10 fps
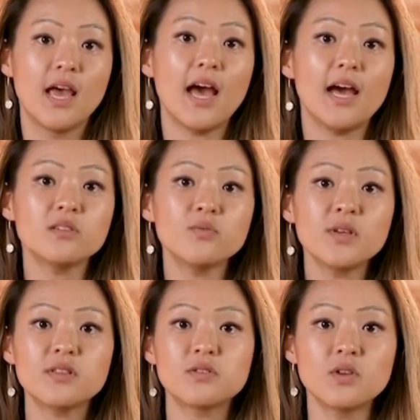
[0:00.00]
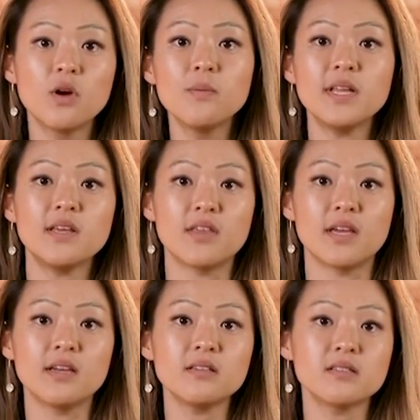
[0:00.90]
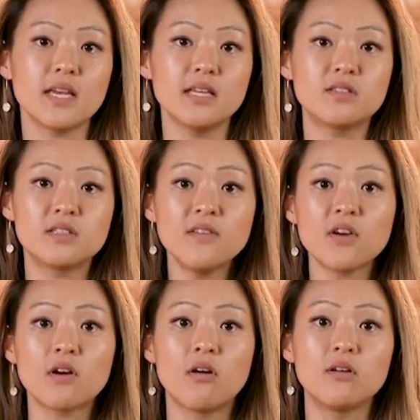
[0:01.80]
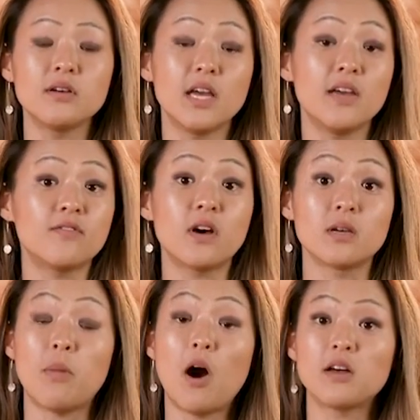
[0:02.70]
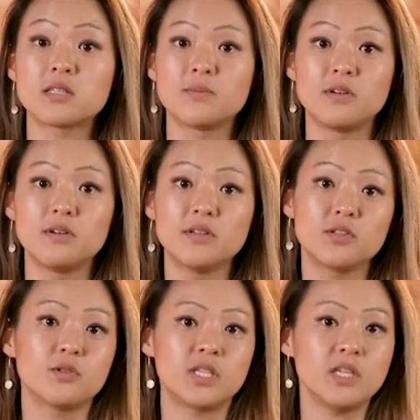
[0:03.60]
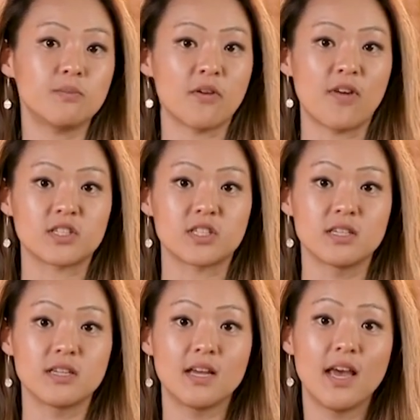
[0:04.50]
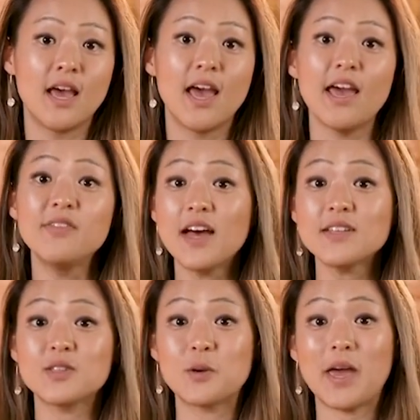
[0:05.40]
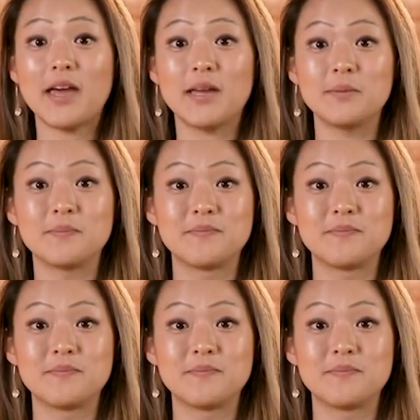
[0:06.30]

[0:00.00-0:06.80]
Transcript: As with so many things, it's difficult, if not impossible, to achieve perfection. And that's okay.